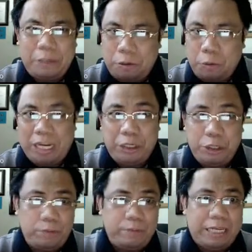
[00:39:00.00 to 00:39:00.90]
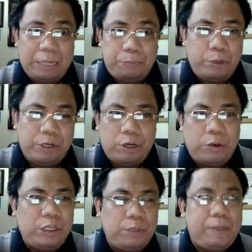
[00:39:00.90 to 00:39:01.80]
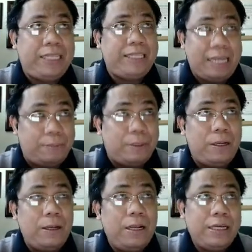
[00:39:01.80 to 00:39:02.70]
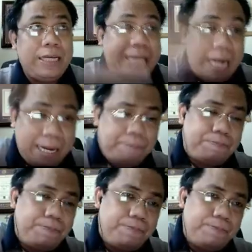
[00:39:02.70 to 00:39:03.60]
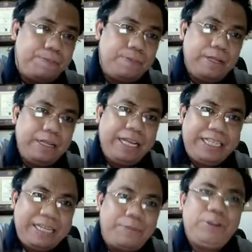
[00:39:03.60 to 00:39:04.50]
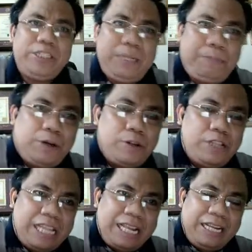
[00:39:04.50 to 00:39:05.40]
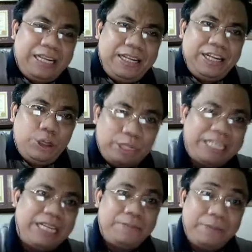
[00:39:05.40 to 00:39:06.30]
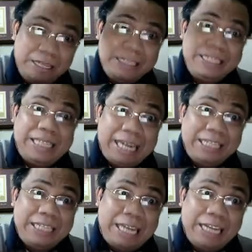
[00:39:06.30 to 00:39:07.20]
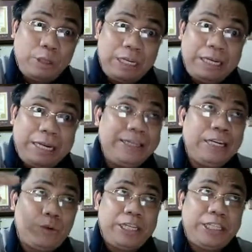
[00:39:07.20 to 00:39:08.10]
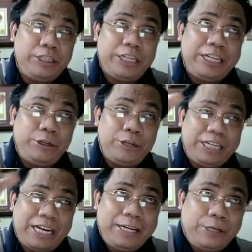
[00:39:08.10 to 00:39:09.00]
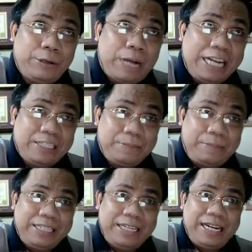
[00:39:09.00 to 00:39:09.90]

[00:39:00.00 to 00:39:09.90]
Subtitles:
we assume that if we're going to place level, the top is the most difficult thing to achieve. That is actually the question that you are trying to ask me, isn't it?